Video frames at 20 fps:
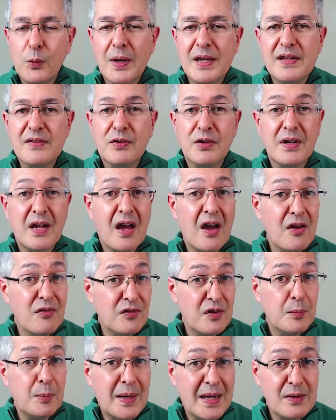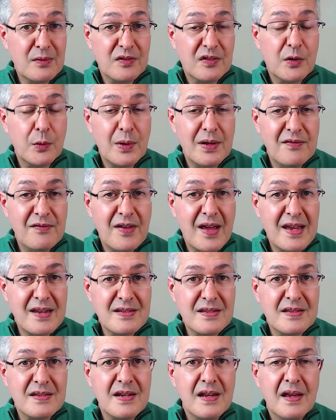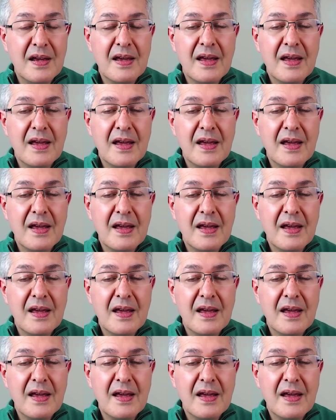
where you've got £100 to invest